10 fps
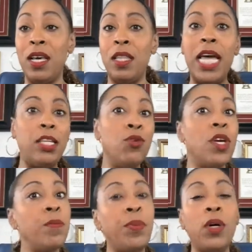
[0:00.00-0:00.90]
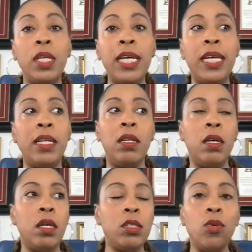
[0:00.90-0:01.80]
that you can pull in
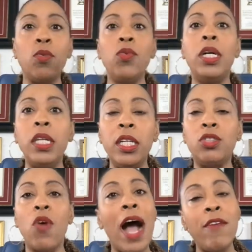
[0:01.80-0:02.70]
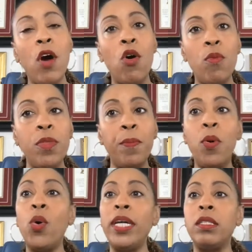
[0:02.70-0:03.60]
to really drive home the
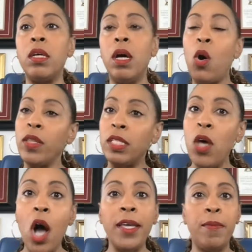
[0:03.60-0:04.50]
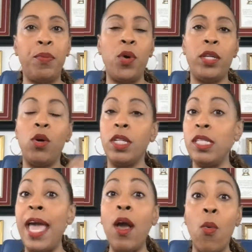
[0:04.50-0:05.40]
point or the talking point or the
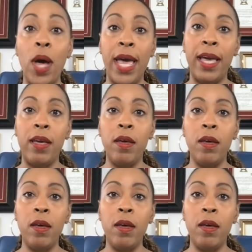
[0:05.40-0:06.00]
takeaway